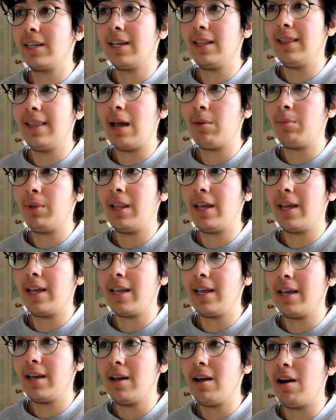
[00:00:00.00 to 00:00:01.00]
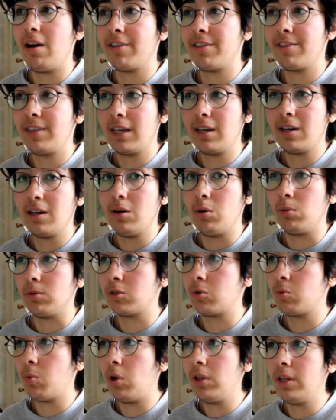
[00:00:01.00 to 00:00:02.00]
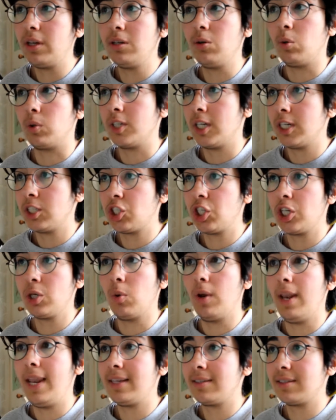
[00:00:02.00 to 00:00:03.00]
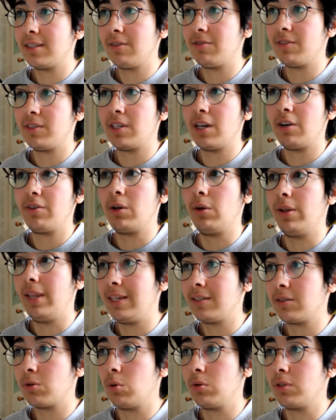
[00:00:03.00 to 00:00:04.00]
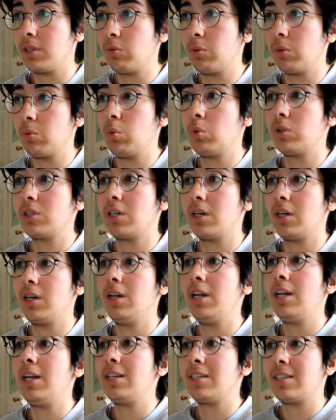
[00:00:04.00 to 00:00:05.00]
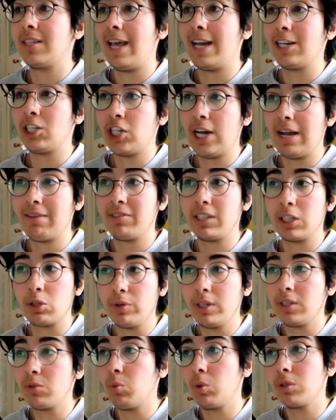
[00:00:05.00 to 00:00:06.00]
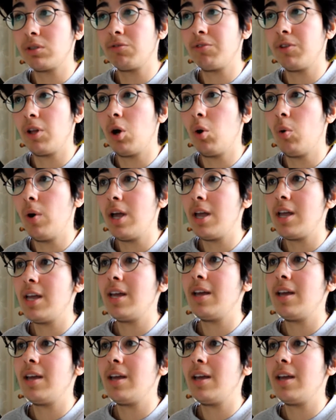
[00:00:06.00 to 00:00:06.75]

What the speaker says: gill lamellae are thicker or swollen or touching or less surface area or less contact with water / have decreased water flow,